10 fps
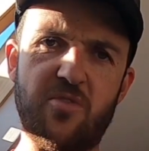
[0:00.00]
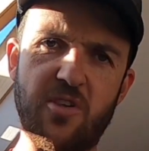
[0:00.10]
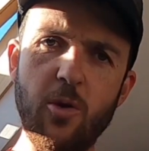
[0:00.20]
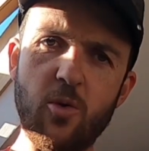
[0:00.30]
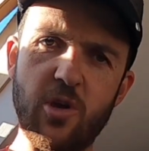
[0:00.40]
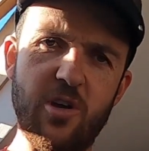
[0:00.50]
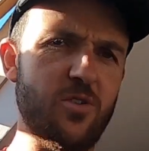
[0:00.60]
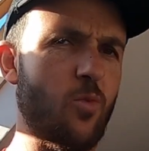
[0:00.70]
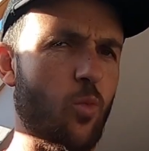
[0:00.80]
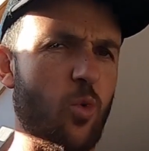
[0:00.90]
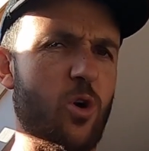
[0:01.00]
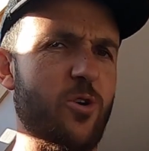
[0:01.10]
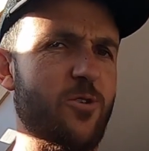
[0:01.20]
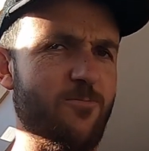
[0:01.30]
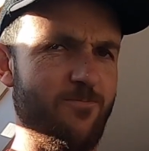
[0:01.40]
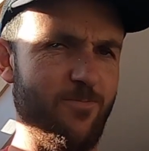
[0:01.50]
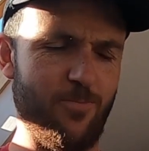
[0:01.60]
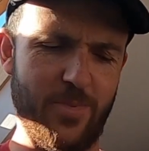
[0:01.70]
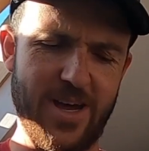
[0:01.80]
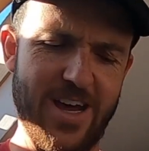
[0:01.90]
2 good, 1
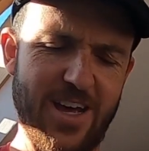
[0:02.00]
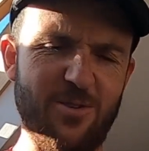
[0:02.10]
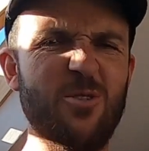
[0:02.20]
bad.